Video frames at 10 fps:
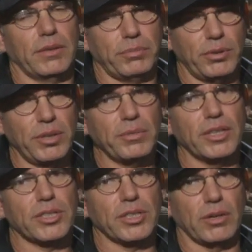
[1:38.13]
Pretty
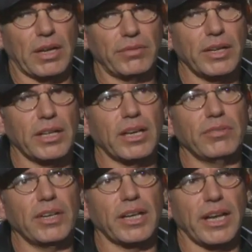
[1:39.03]
much so. I've
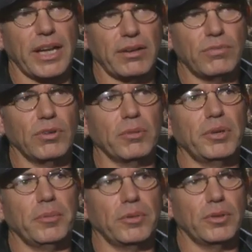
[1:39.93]
got a handful of
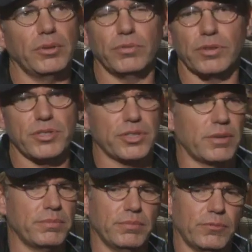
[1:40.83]
people who, for
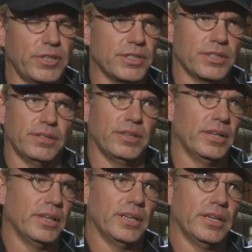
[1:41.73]
some reason,
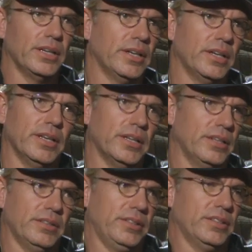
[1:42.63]

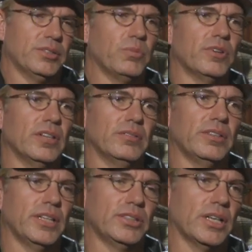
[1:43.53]
just want to
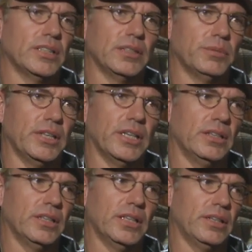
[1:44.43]
take shots at me,
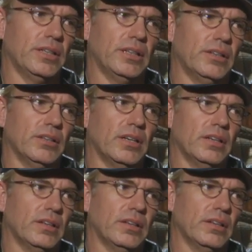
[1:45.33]
and they're,
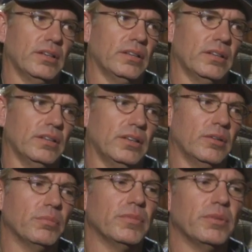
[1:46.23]
you
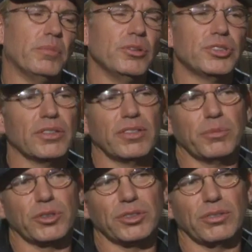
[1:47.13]
know, most of
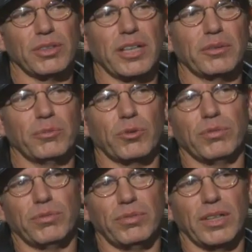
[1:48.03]
them are sort of like more
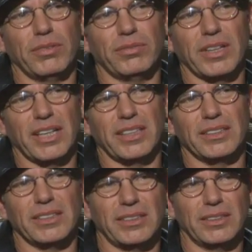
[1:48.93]
fluff kind
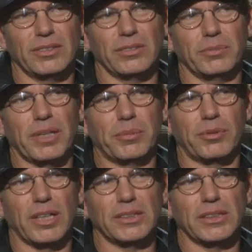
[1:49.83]
of, mm-hmm. you know,
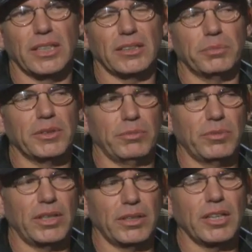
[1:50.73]
paparazzi types. But
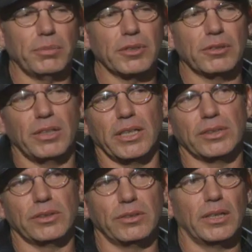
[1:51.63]
there are a couple of
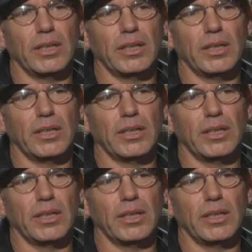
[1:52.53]
critics who